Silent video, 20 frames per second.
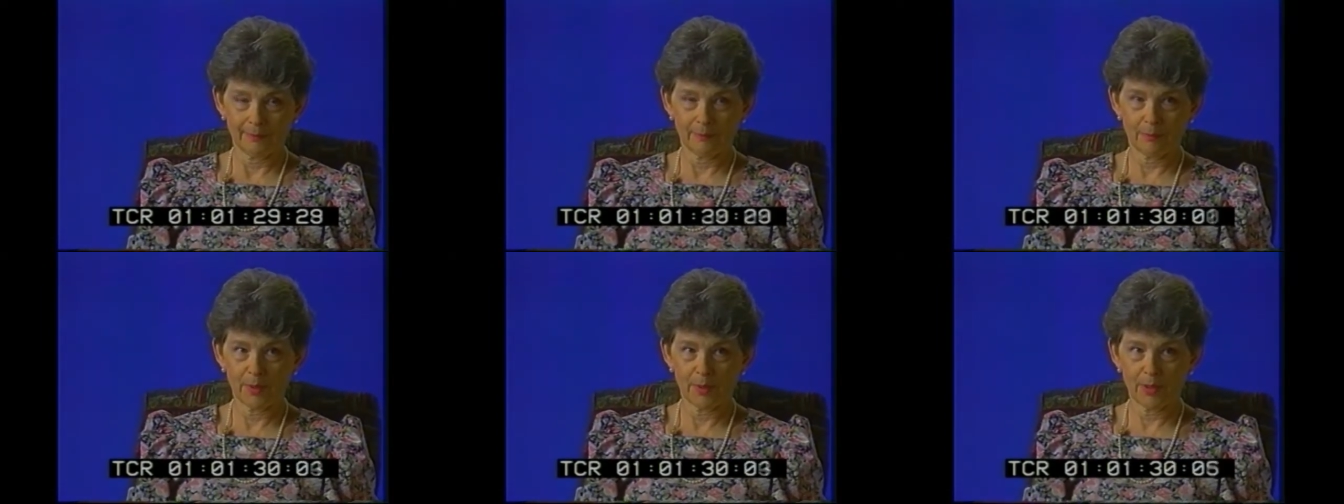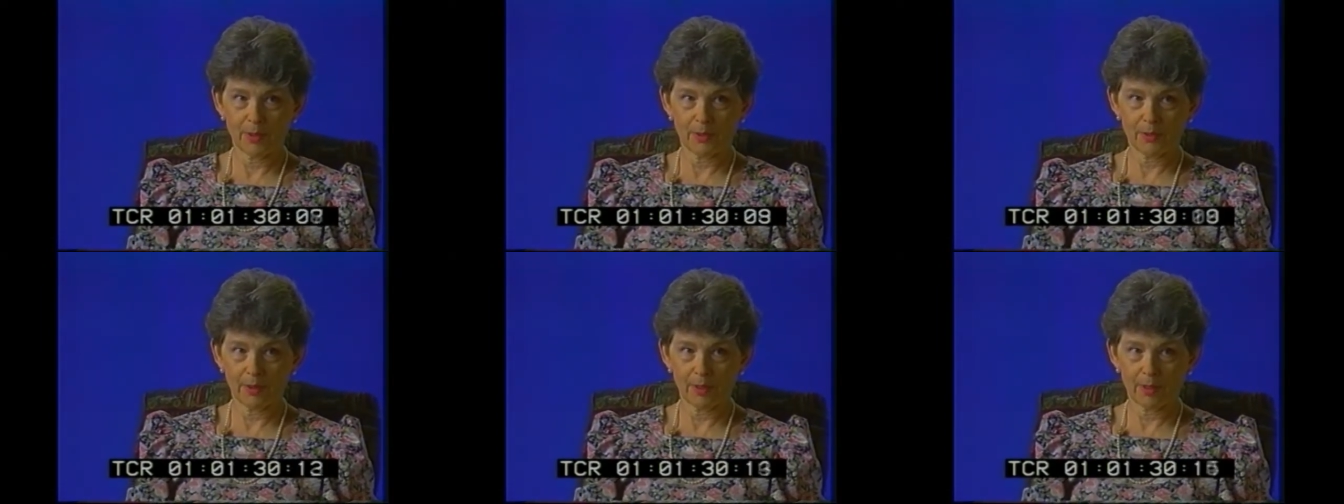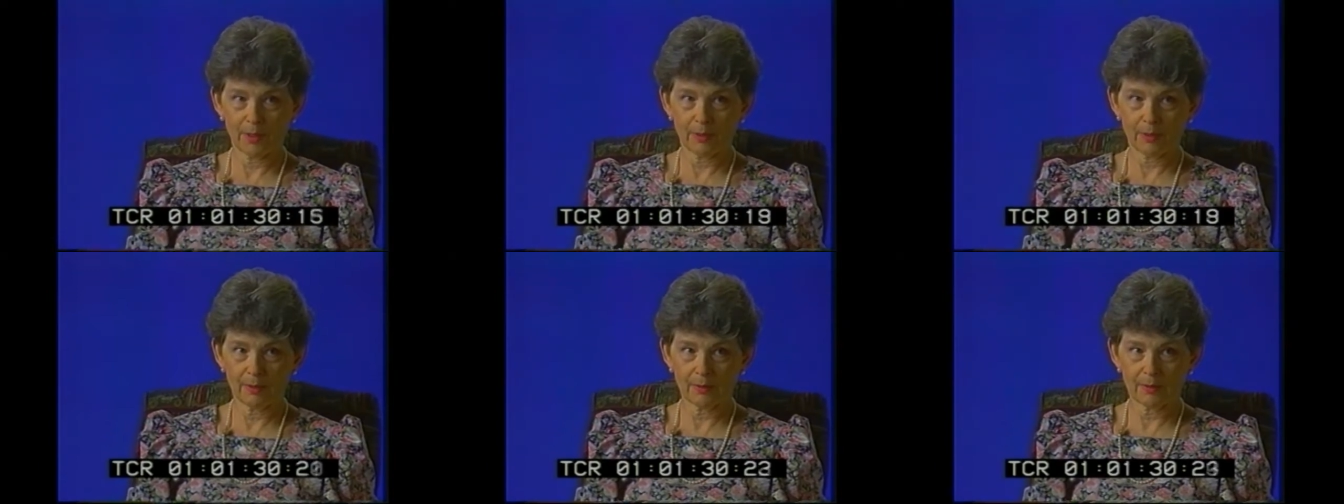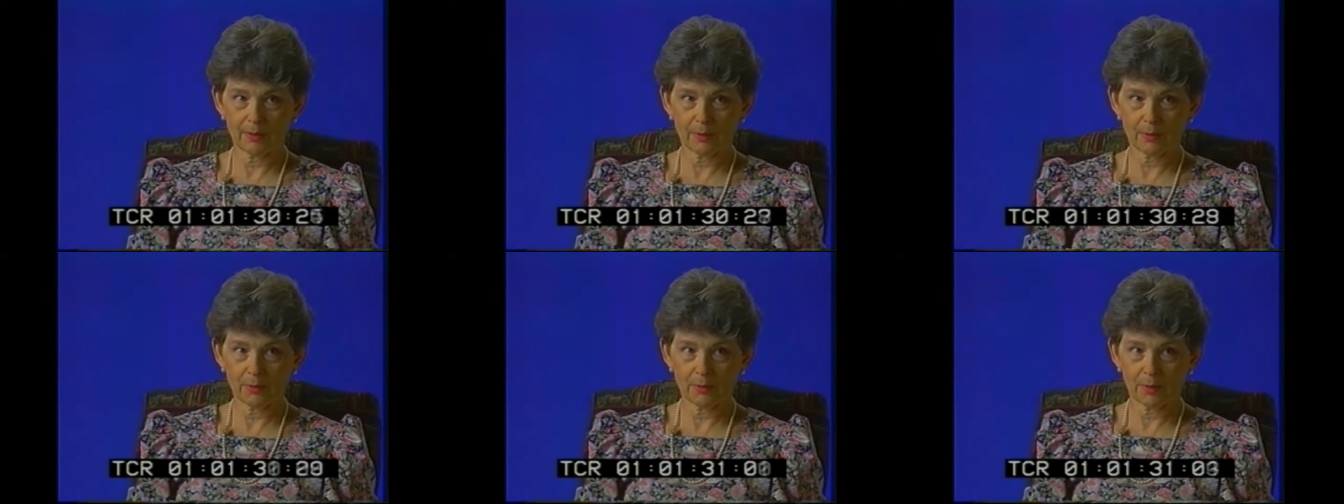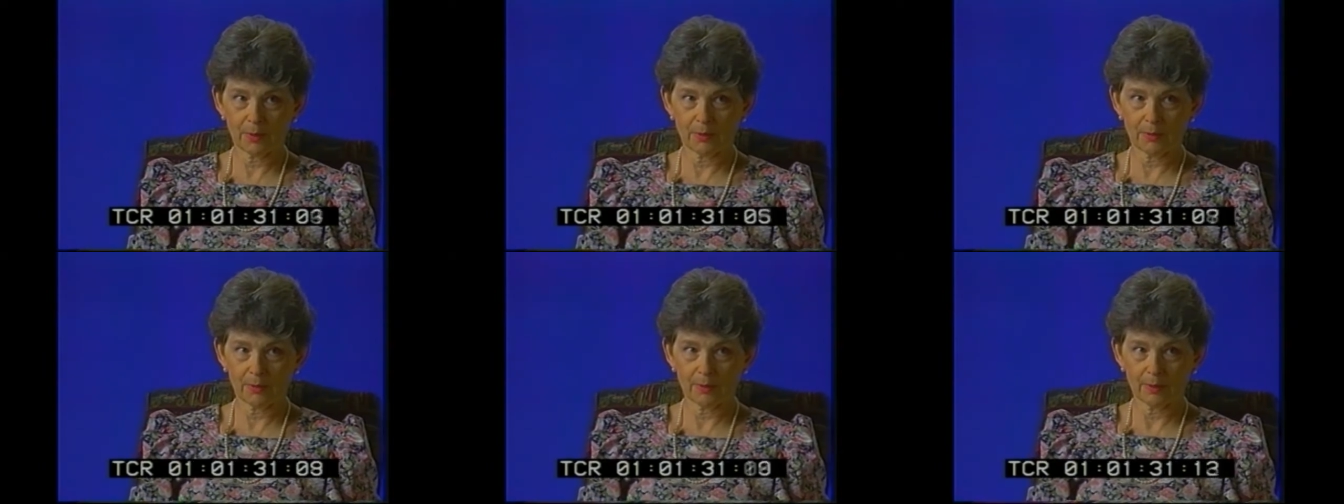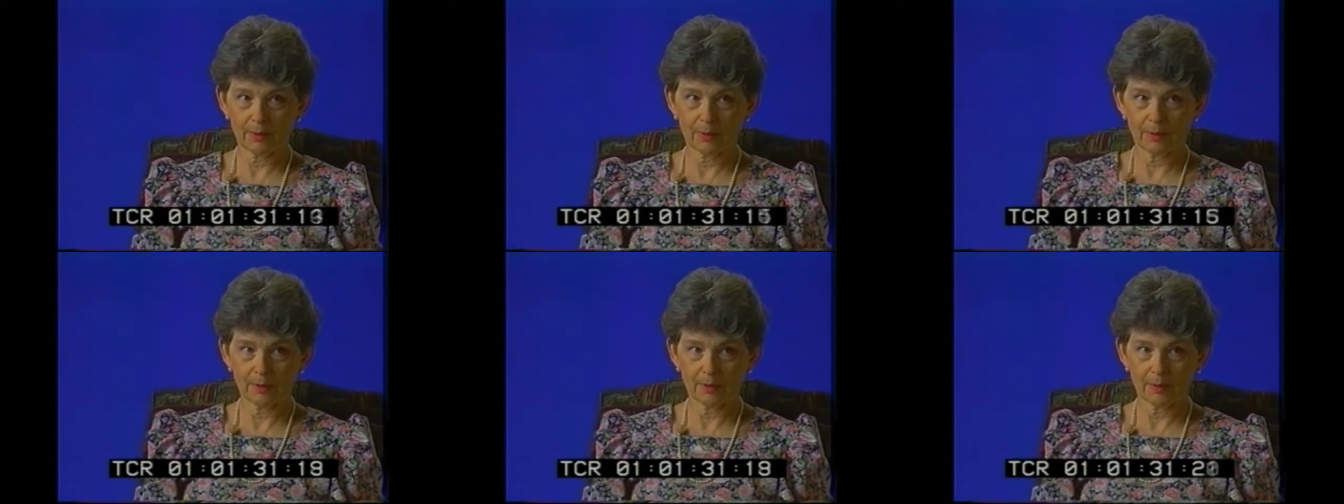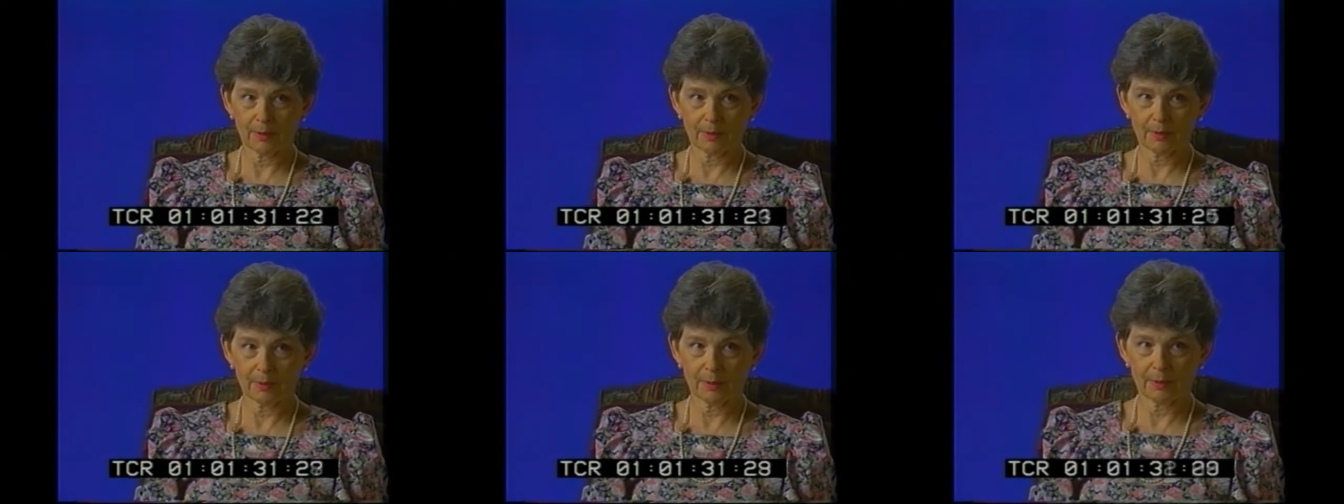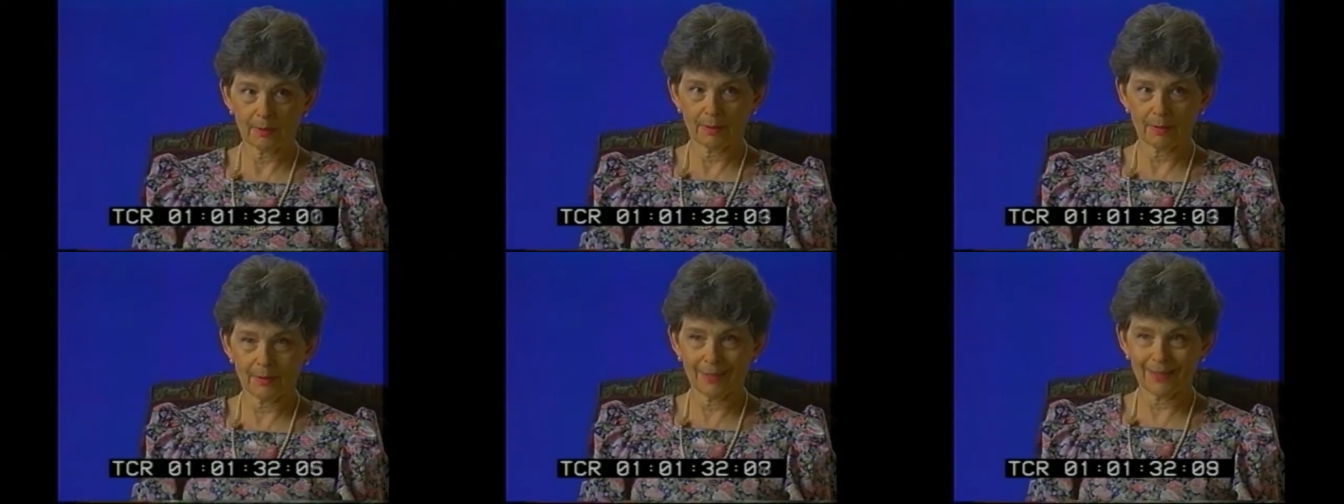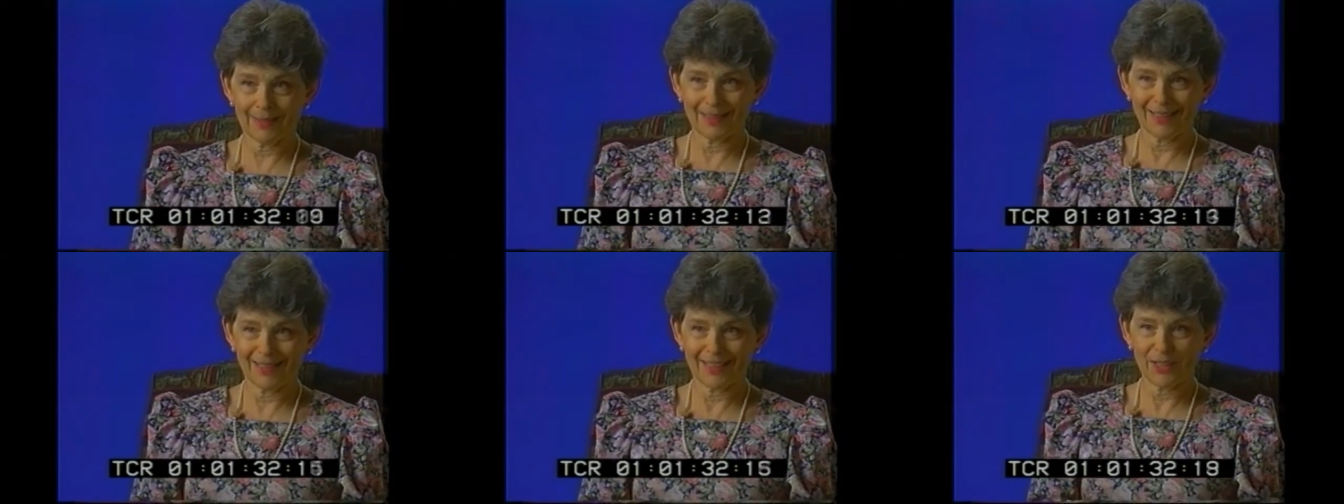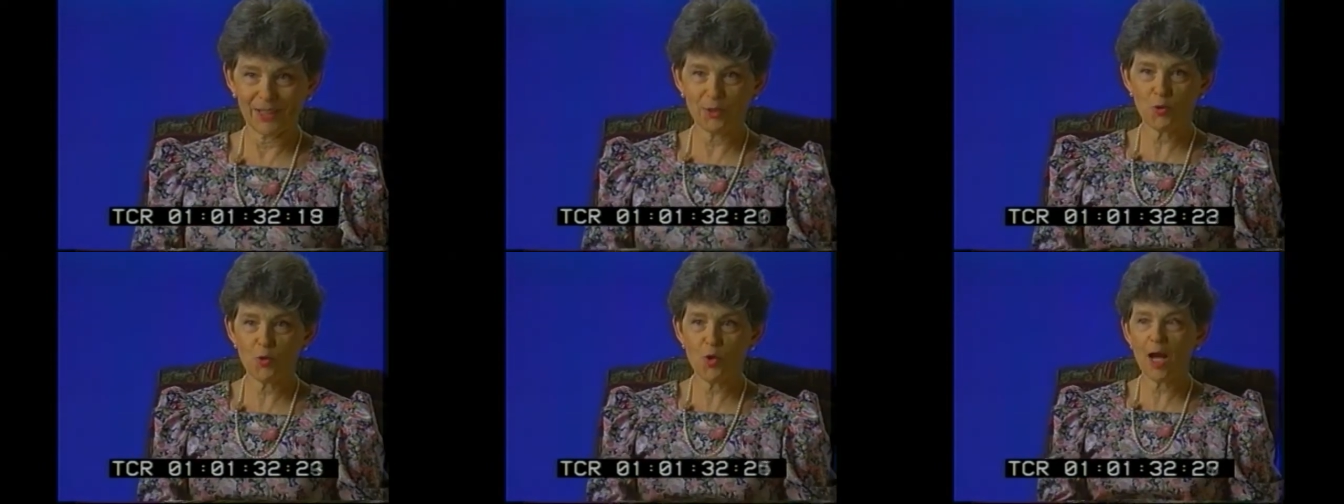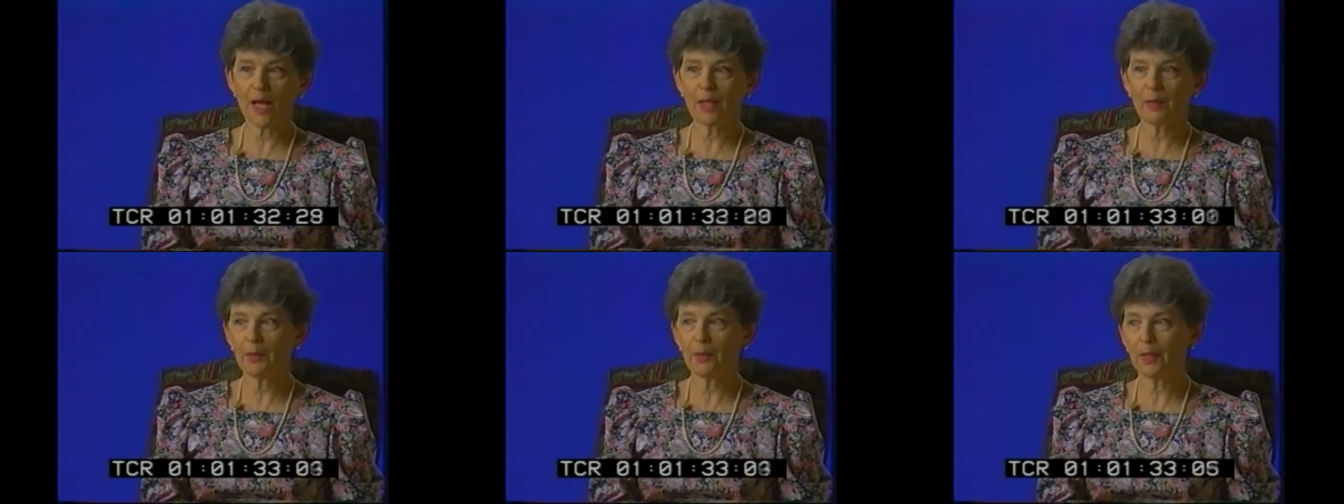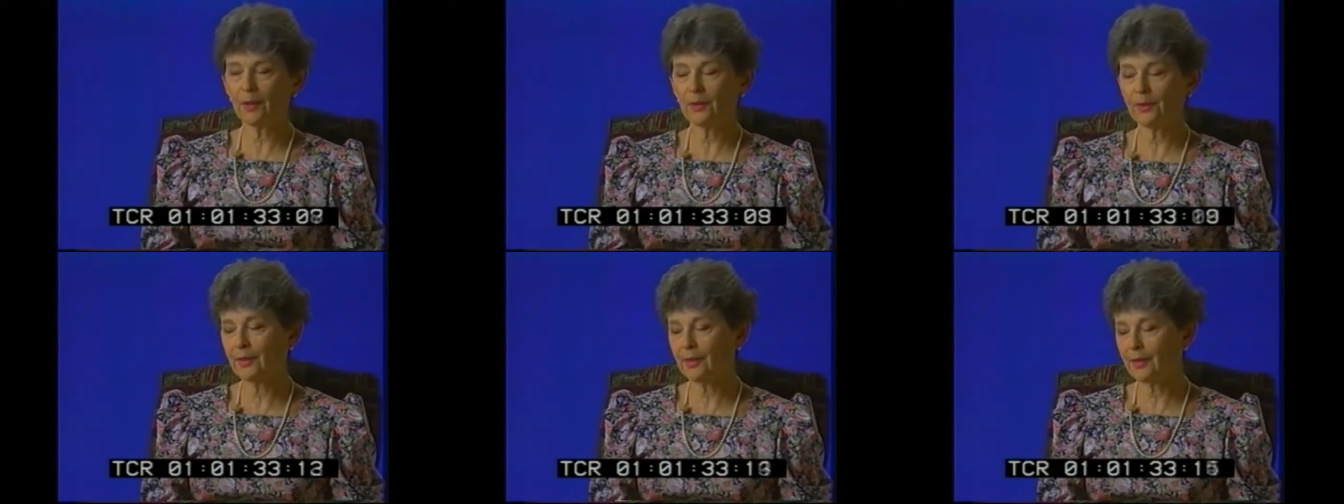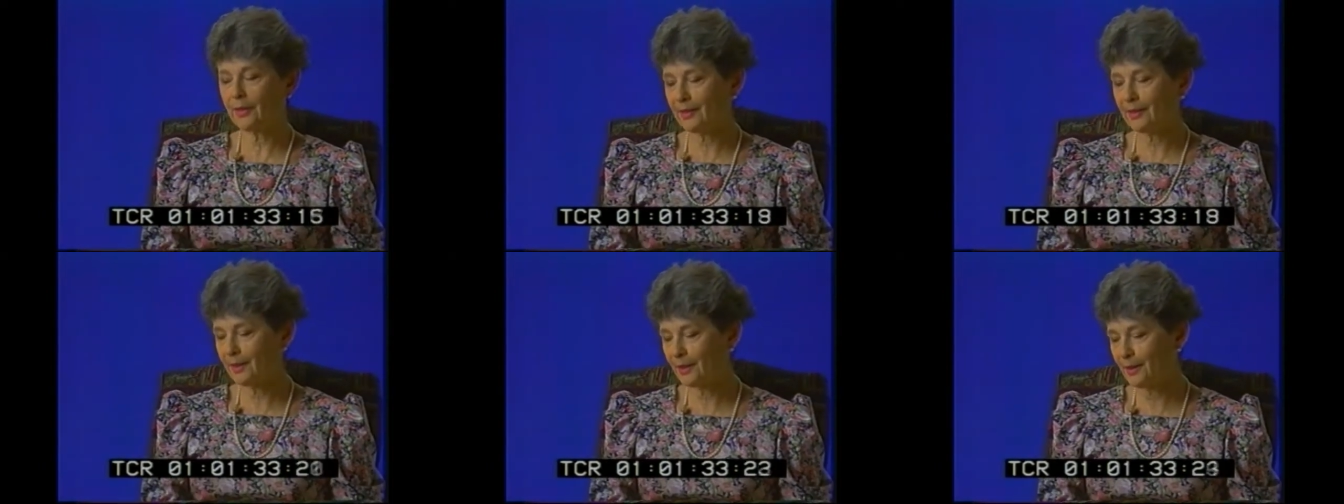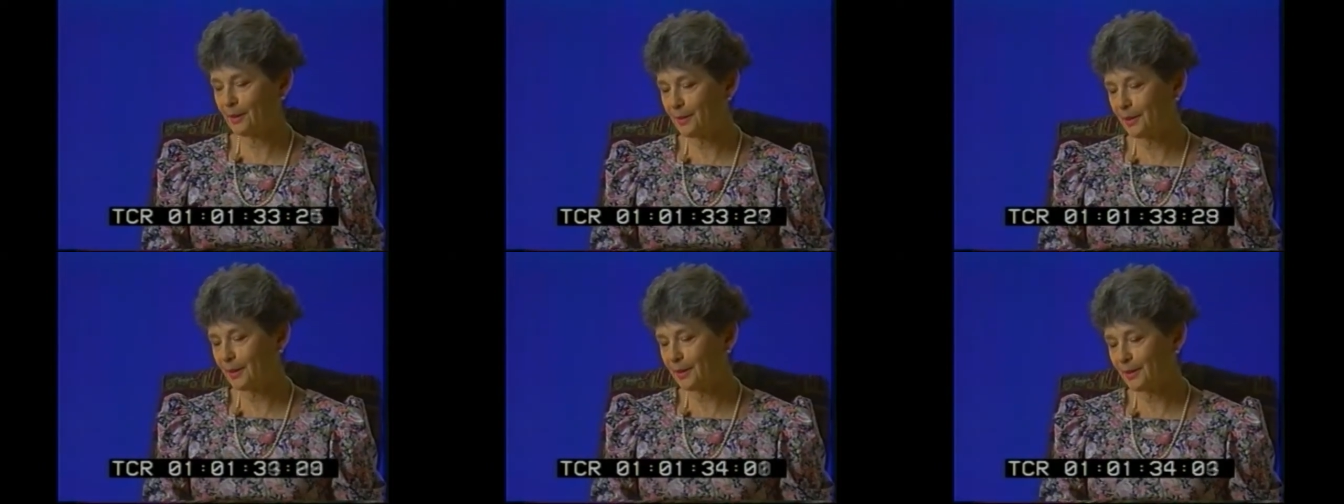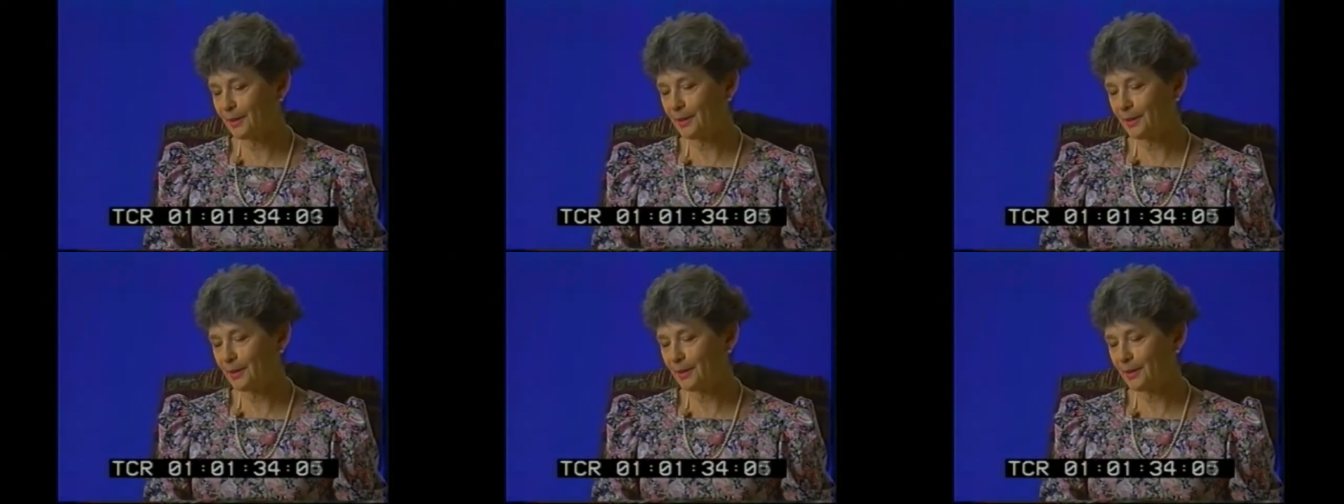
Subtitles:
Be articulate, in other words. Try to be articulate, in other words.